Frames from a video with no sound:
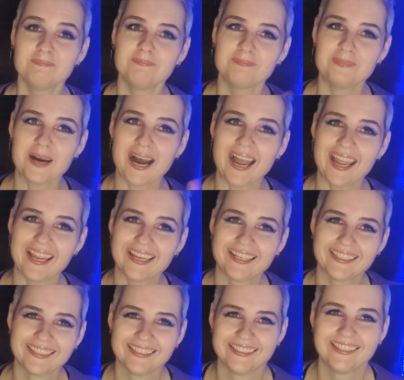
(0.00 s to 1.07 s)
Bye.
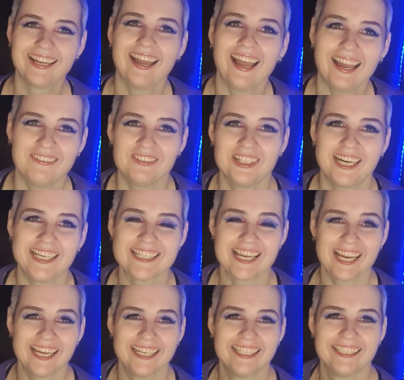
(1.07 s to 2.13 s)
Have a great
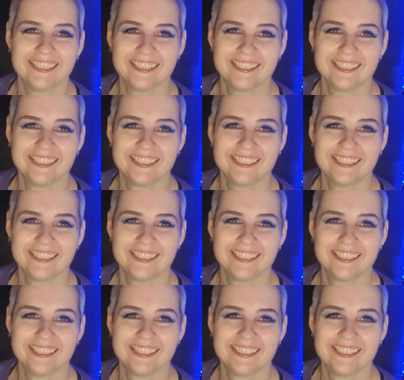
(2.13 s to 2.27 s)
day.